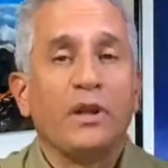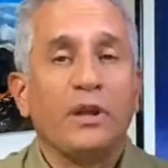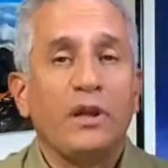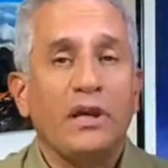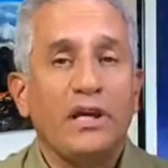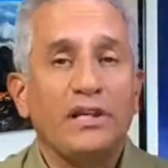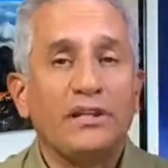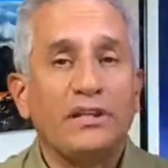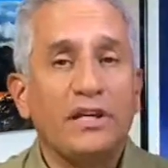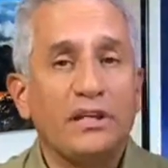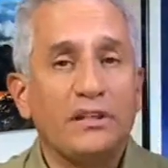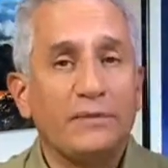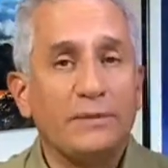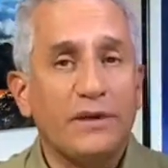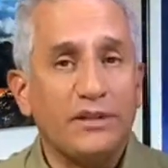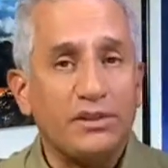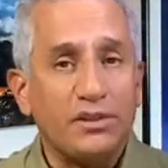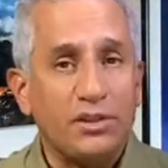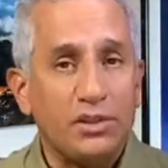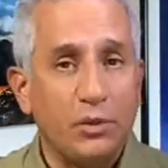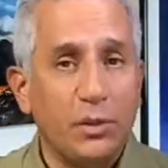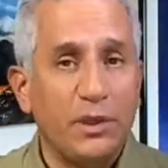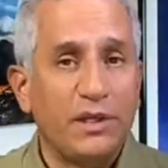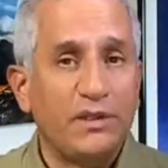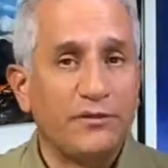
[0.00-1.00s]
It takes about
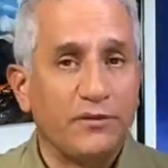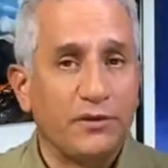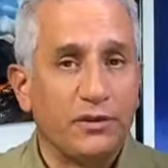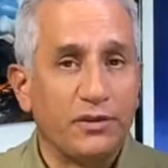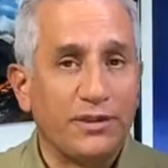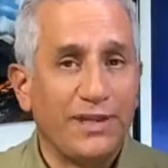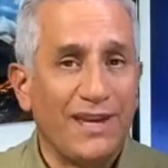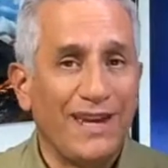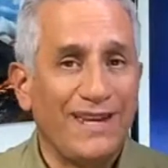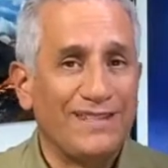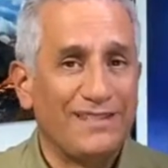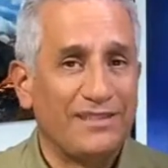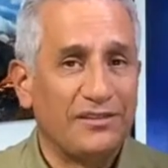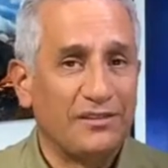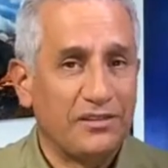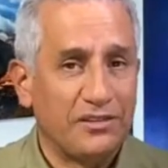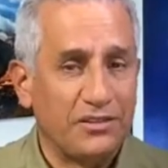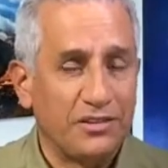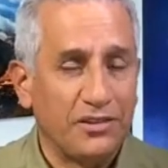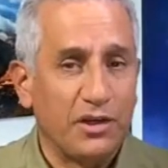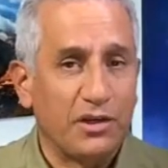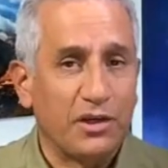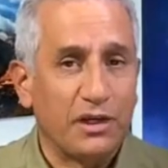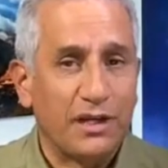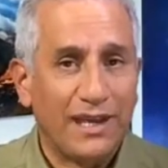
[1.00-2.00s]
2 weeks for those cases to
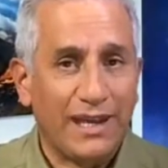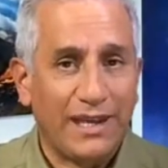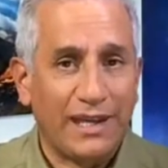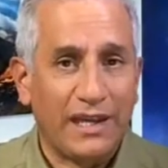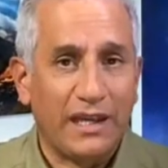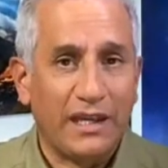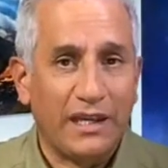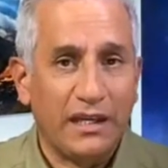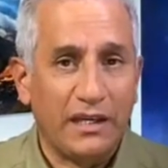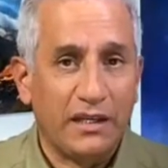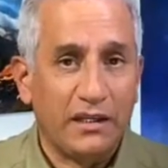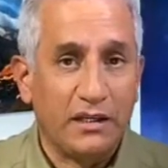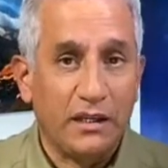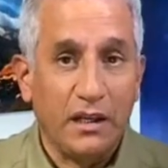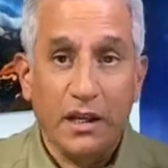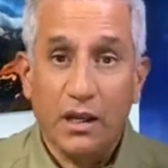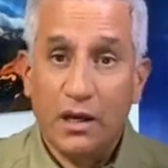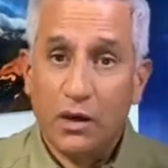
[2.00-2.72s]
start kicking in.